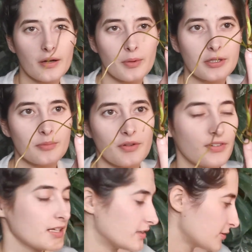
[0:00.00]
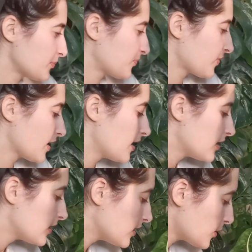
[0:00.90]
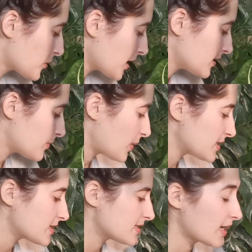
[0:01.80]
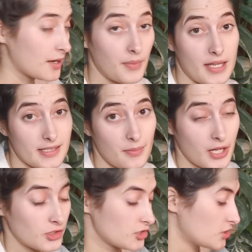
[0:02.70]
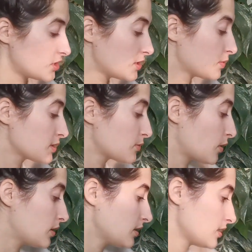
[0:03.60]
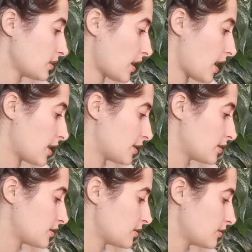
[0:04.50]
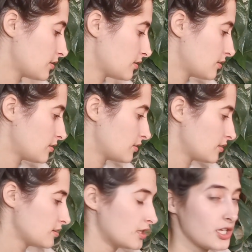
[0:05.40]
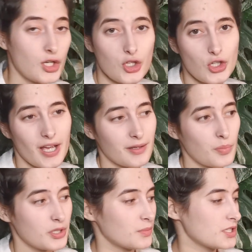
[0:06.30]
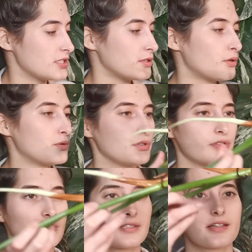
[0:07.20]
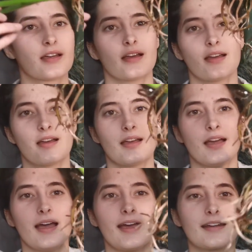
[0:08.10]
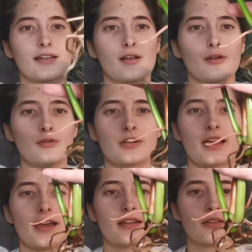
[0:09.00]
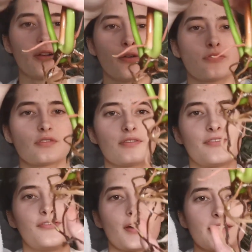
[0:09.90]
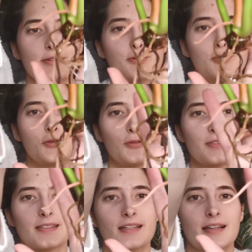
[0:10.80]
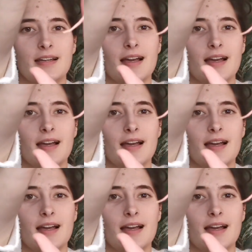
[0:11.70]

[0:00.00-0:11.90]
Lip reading: be going to my friend. Okay, the Pests, as I mentioned, she was rotting and she had pretty much zero roots. And look at those fuzzy roots.